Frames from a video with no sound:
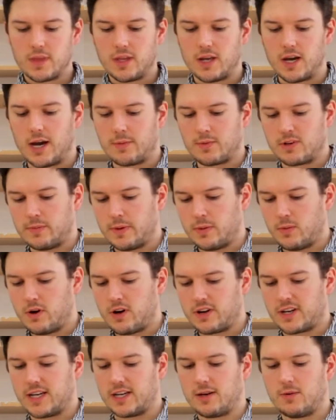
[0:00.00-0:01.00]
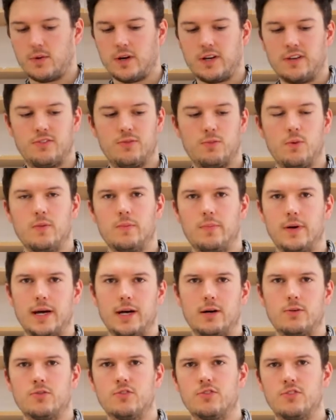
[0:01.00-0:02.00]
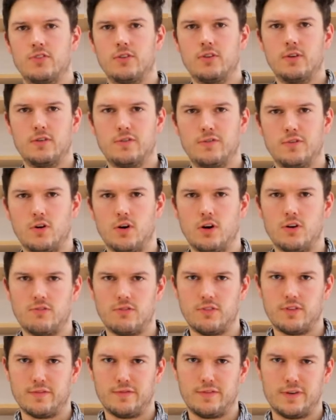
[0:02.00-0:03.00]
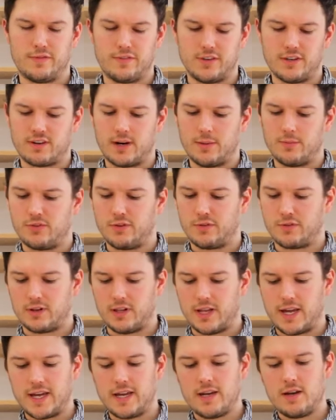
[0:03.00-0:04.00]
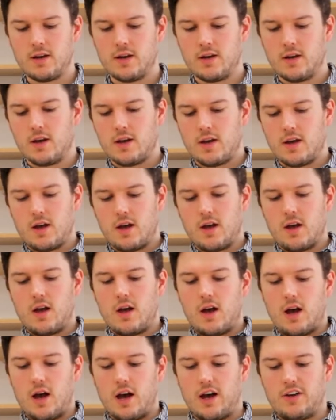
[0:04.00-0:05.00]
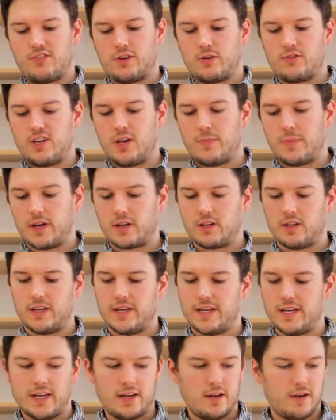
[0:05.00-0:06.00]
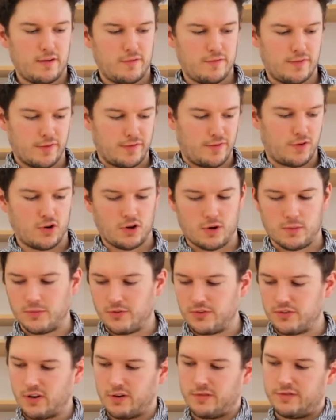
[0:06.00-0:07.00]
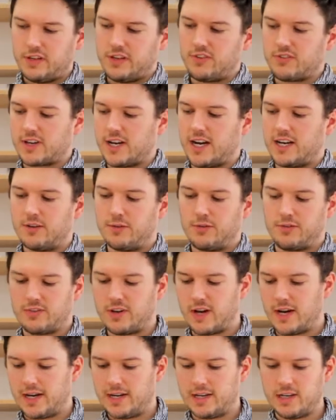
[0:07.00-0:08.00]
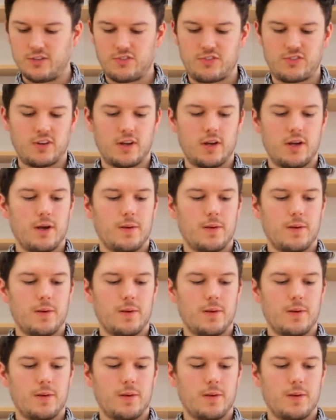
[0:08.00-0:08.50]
I'm going to be working with 1 pound 450 grams of clay. So typically for forms of this kind of size,